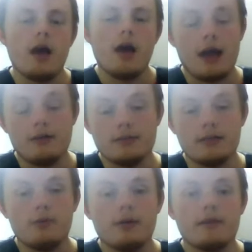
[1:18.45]
How's it
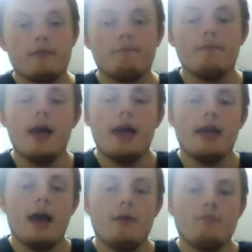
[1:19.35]
going even?
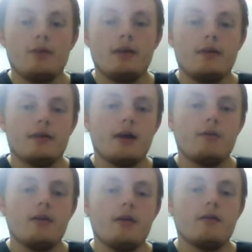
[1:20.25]
Yeah, I'm pretty good. How are
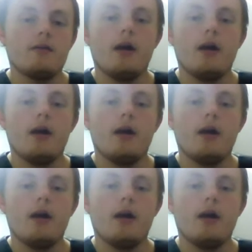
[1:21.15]
you?